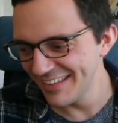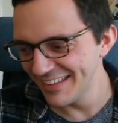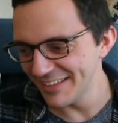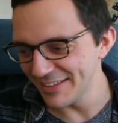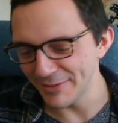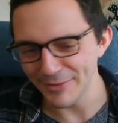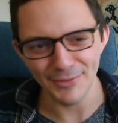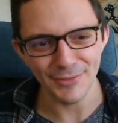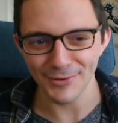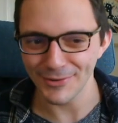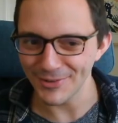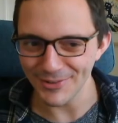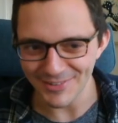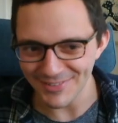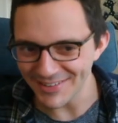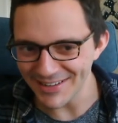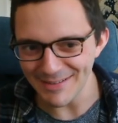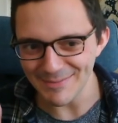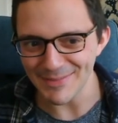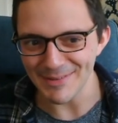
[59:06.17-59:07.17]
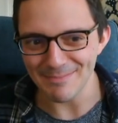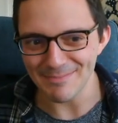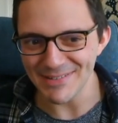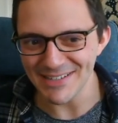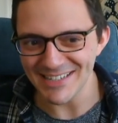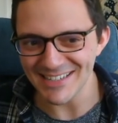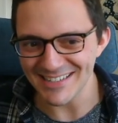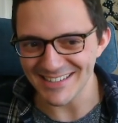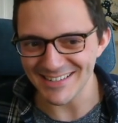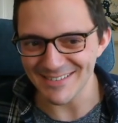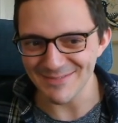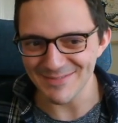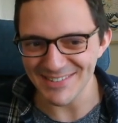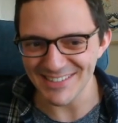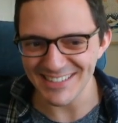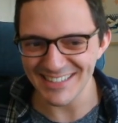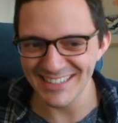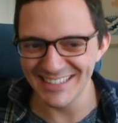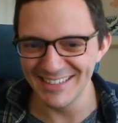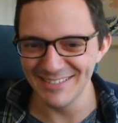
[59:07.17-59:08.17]
You thought you'd name the biggest
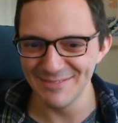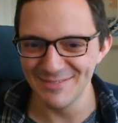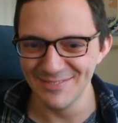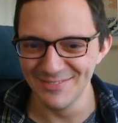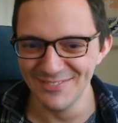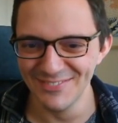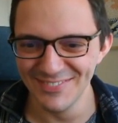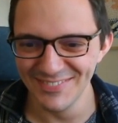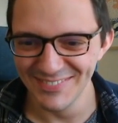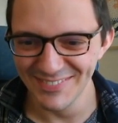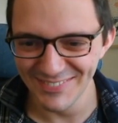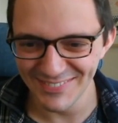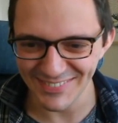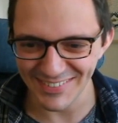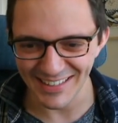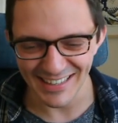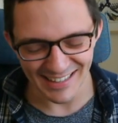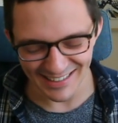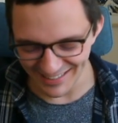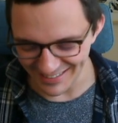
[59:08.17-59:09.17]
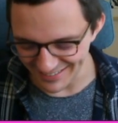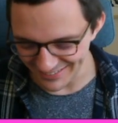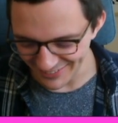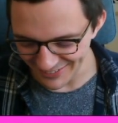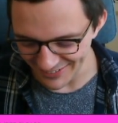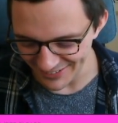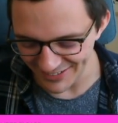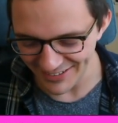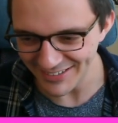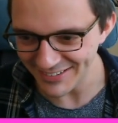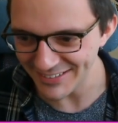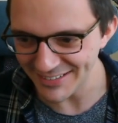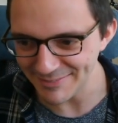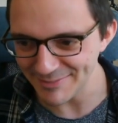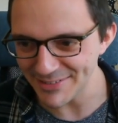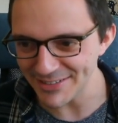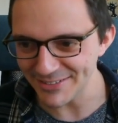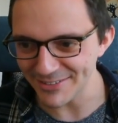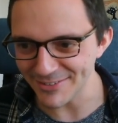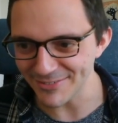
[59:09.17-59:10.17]
number, and I come
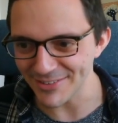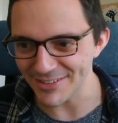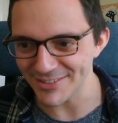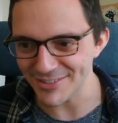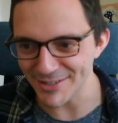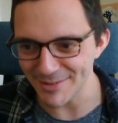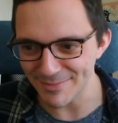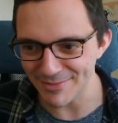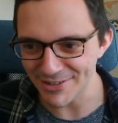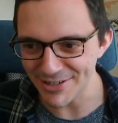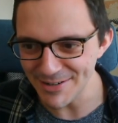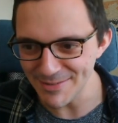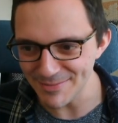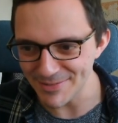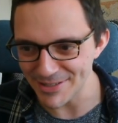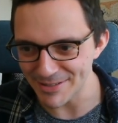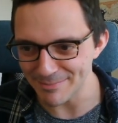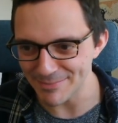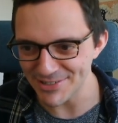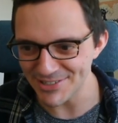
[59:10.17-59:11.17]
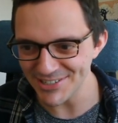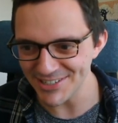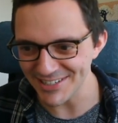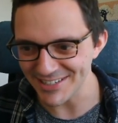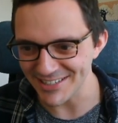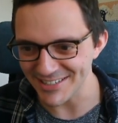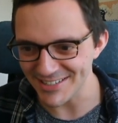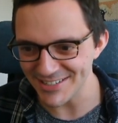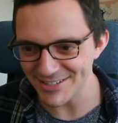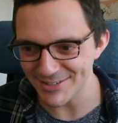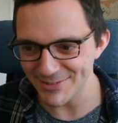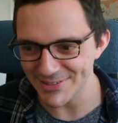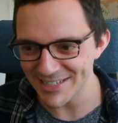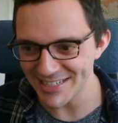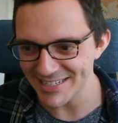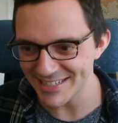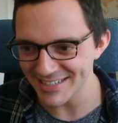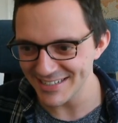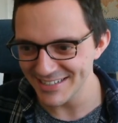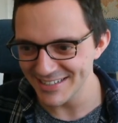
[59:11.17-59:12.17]
in off the top rope with a bajillion
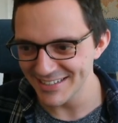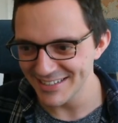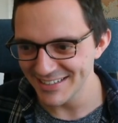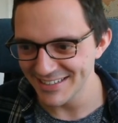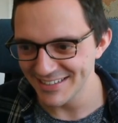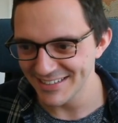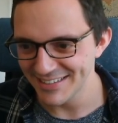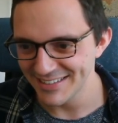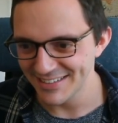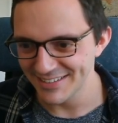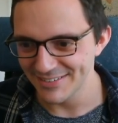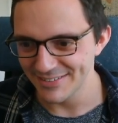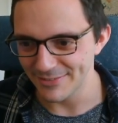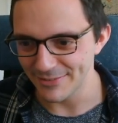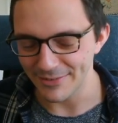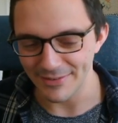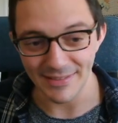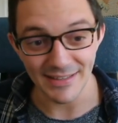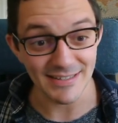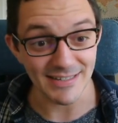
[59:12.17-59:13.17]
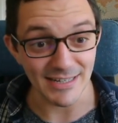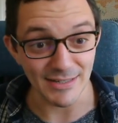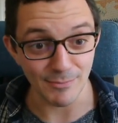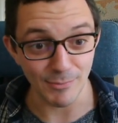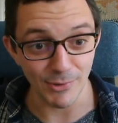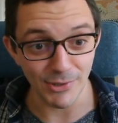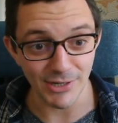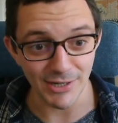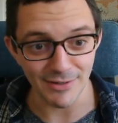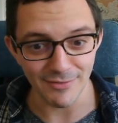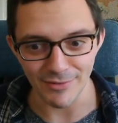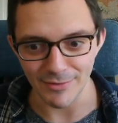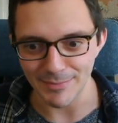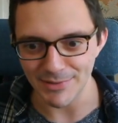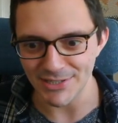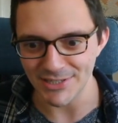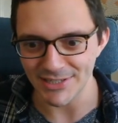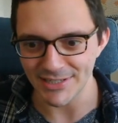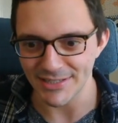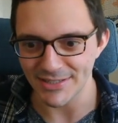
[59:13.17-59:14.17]
squared. Well, in this case, 1 over a
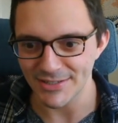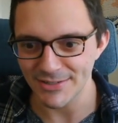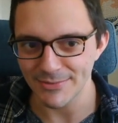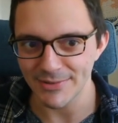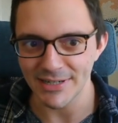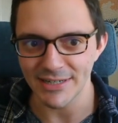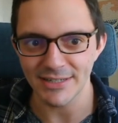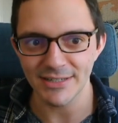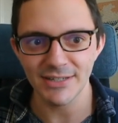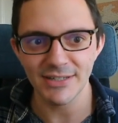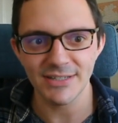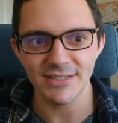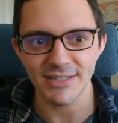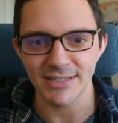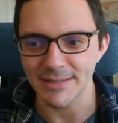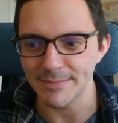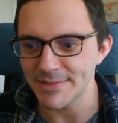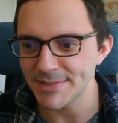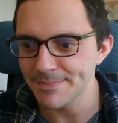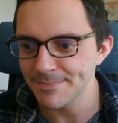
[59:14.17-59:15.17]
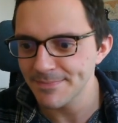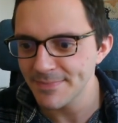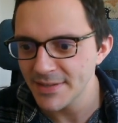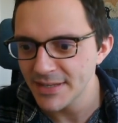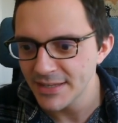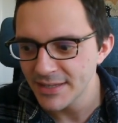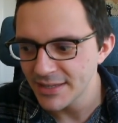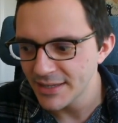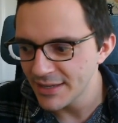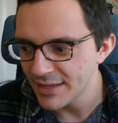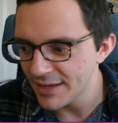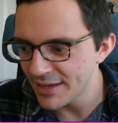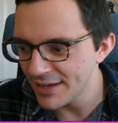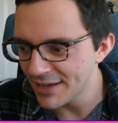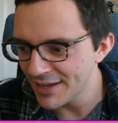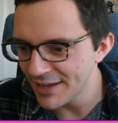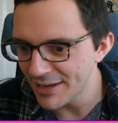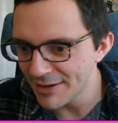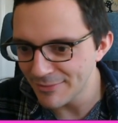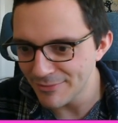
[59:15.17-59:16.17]
bajillion squared. Good times.
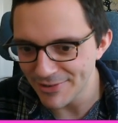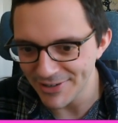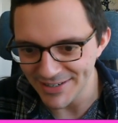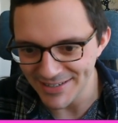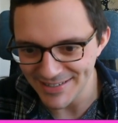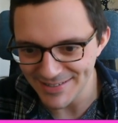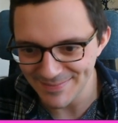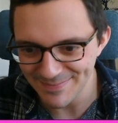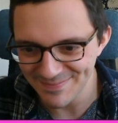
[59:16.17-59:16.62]
Right.